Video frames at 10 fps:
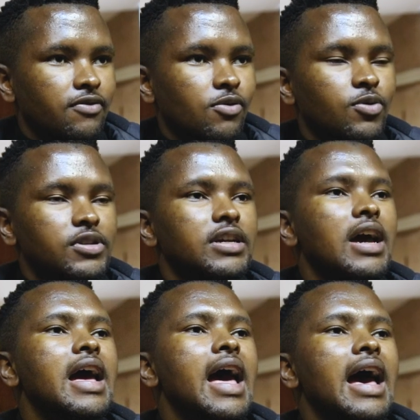of course,
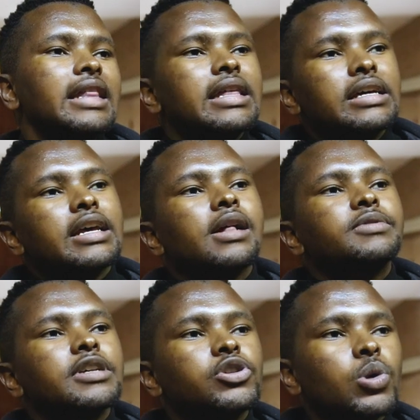and that
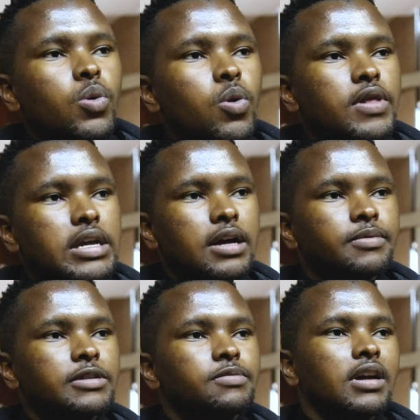helps us grow, that
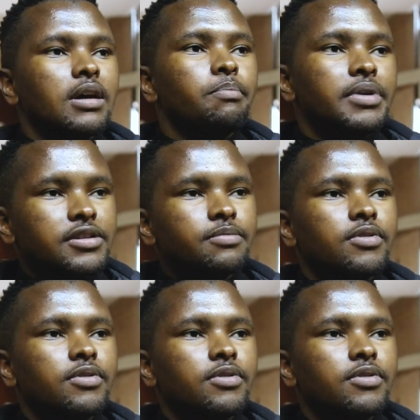helps us become better